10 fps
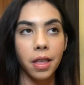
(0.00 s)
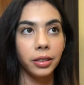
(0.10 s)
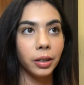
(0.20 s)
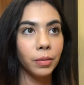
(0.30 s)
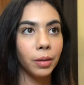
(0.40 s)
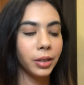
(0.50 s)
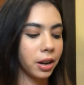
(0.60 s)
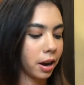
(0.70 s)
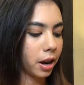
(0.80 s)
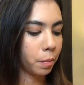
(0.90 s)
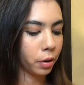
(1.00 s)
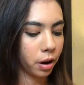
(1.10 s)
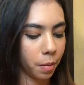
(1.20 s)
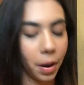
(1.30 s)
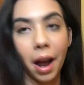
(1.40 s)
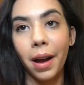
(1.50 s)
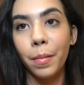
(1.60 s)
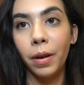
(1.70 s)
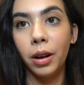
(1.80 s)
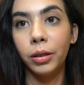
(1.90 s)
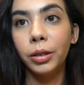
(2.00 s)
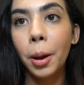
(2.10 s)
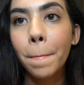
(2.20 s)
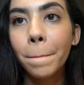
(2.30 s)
then sometimes at night I put it on my eyebrows.